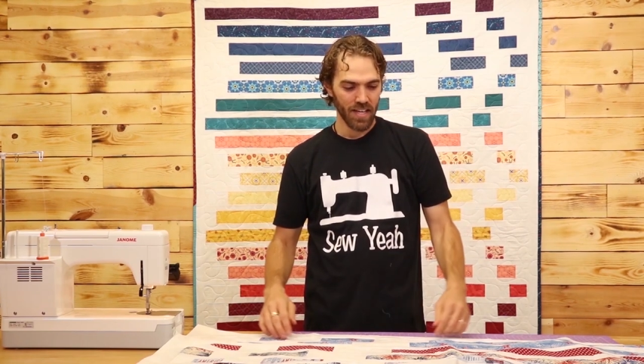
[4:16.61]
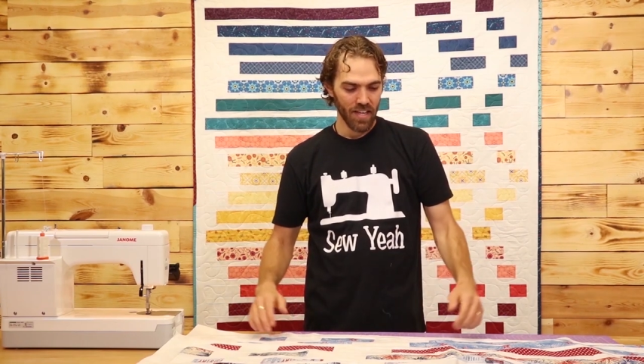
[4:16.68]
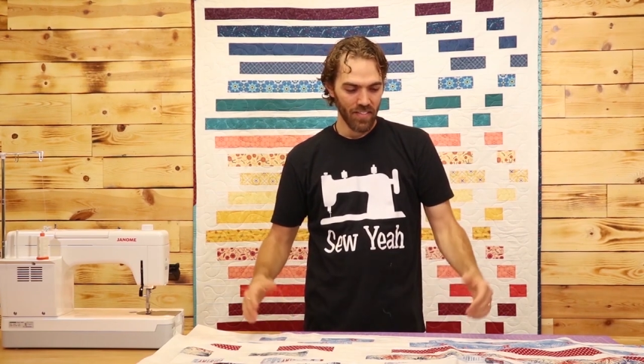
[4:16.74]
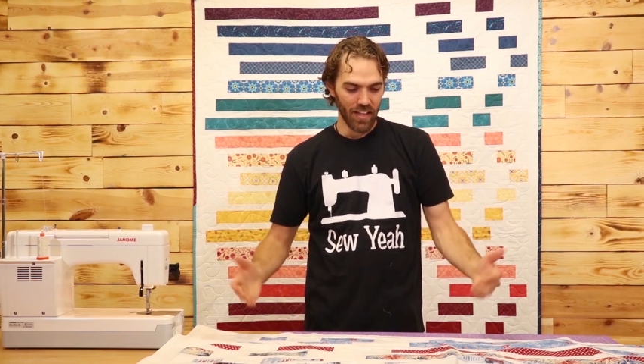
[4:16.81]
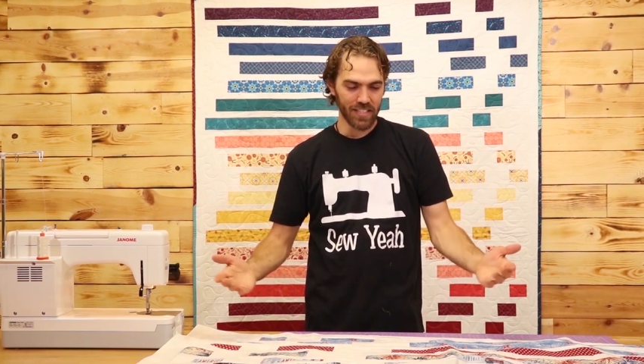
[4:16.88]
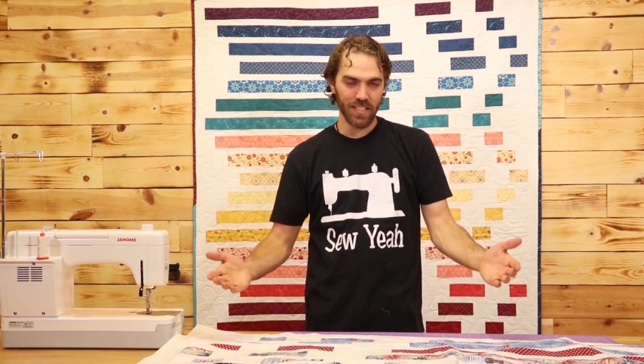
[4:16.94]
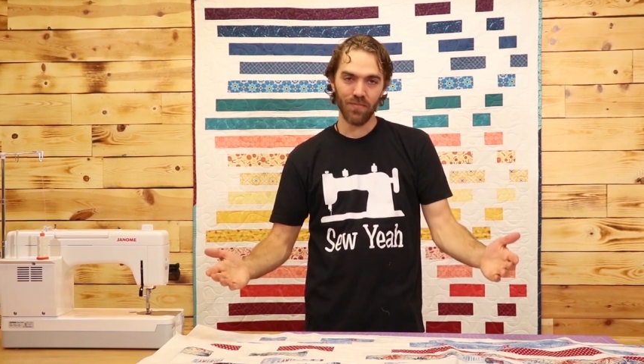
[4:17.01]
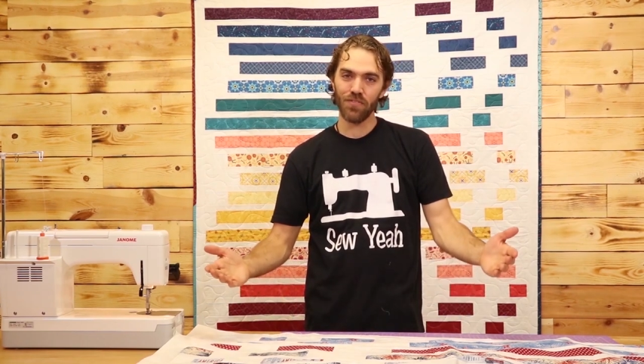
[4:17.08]

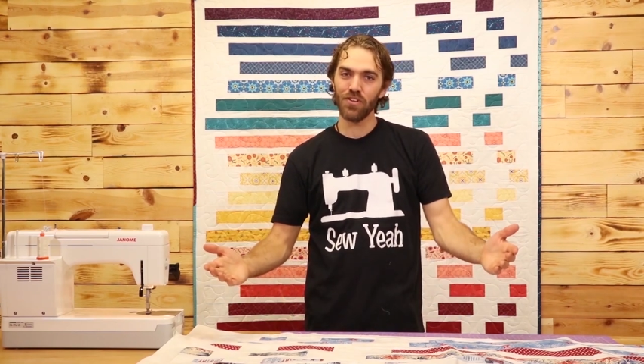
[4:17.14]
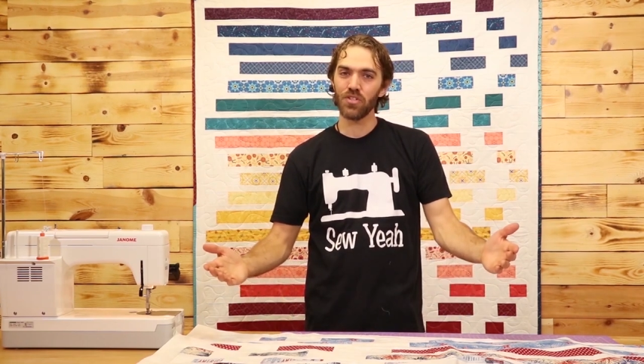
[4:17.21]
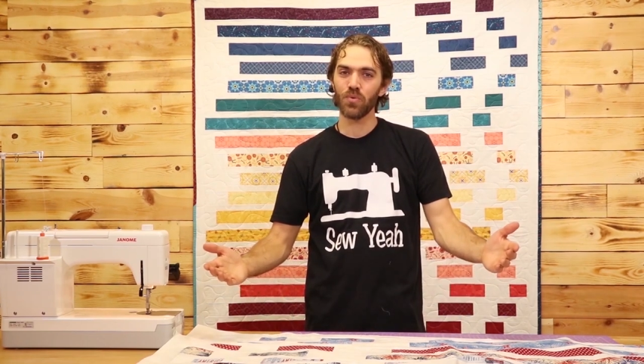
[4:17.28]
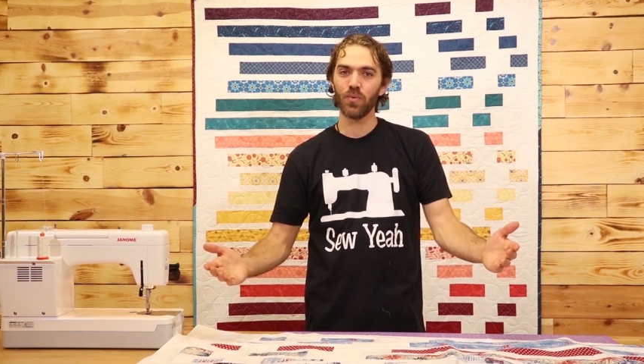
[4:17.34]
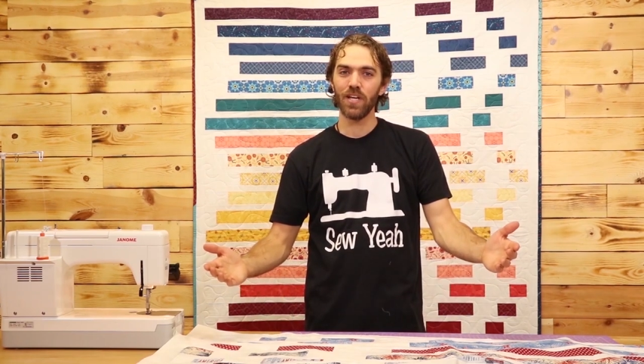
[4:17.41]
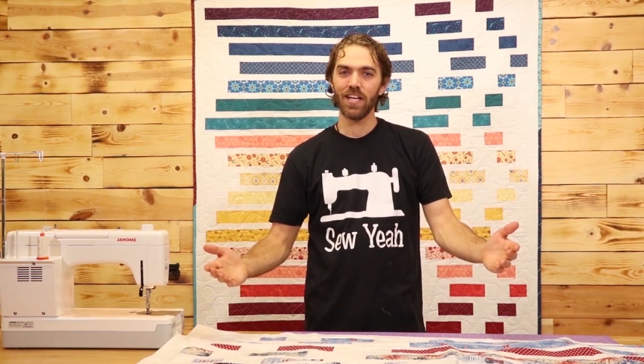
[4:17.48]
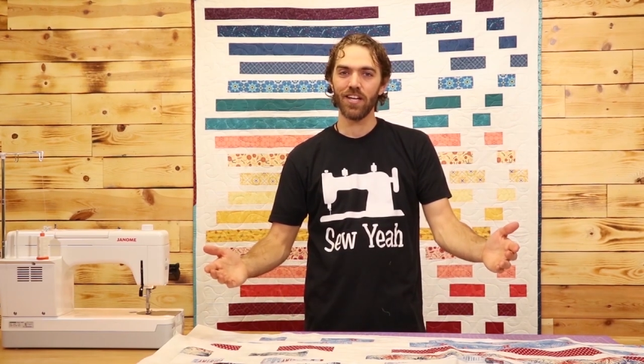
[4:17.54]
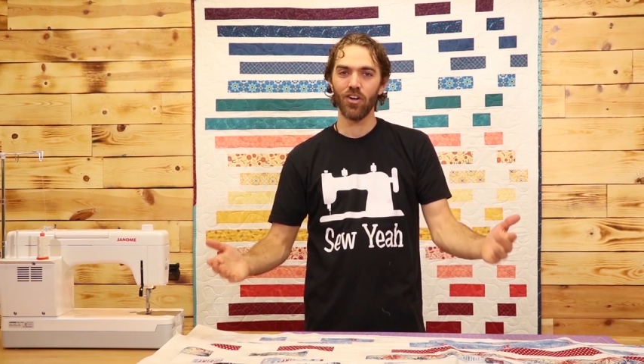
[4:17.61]
That's it for this
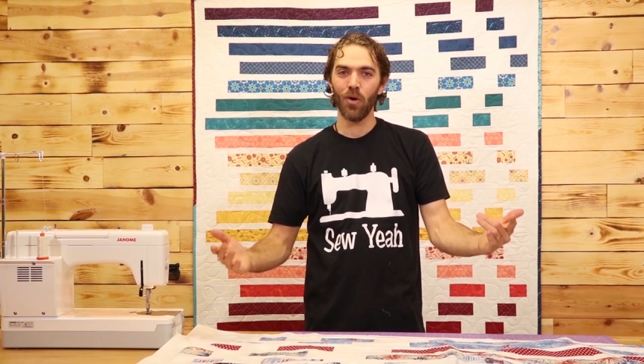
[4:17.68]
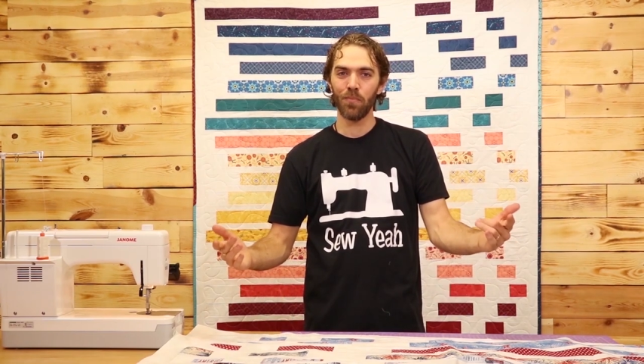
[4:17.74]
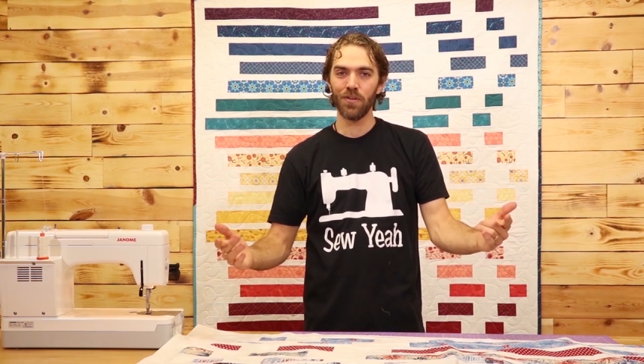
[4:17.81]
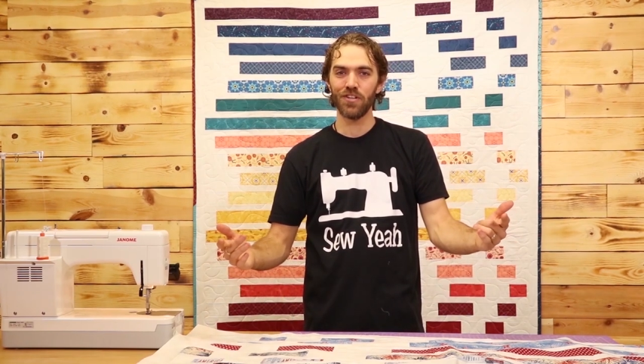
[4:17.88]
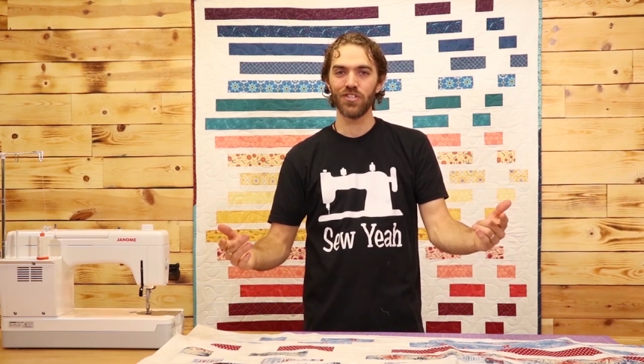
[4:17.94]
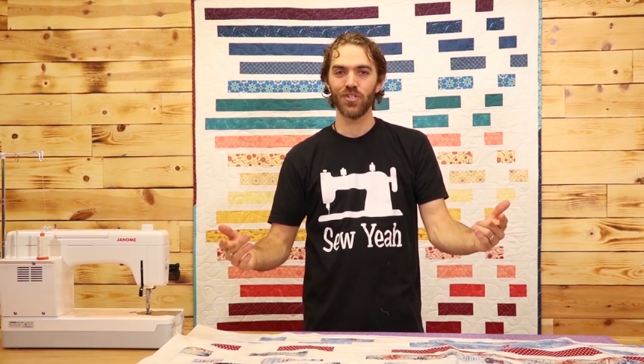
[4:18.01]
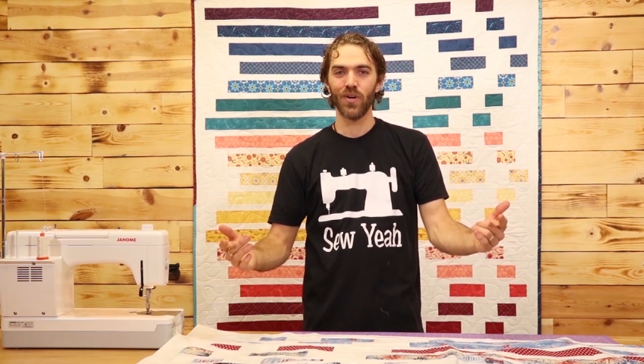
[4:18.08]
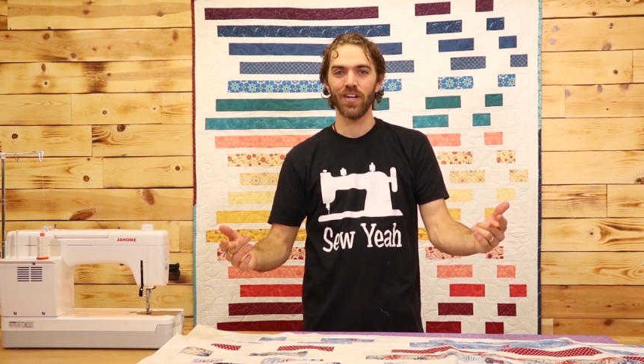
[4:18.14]
week. Hope you
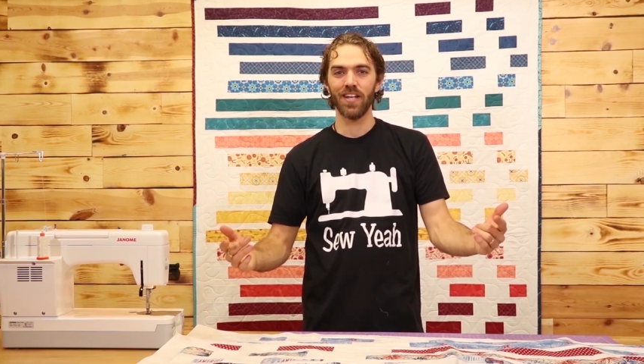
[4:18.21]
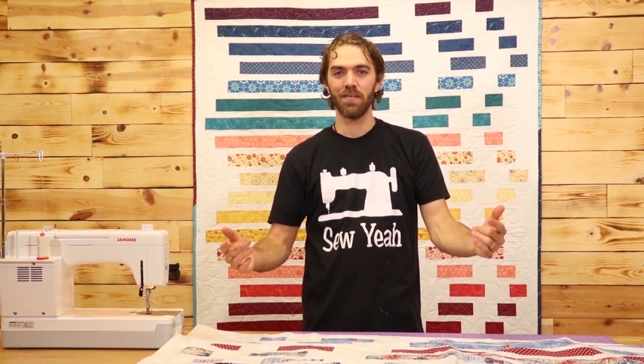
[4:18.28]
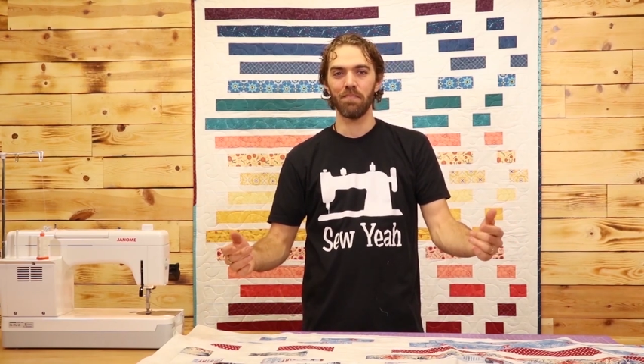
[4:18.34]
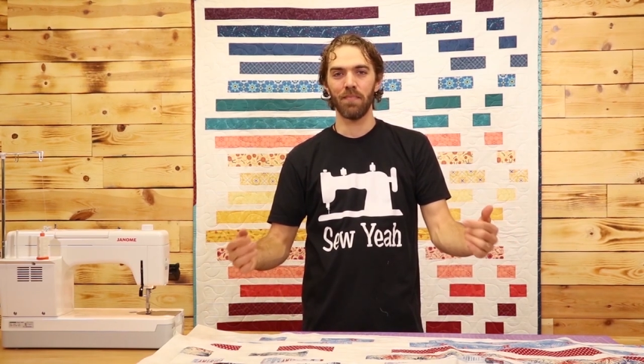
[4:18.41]
enjoyed it.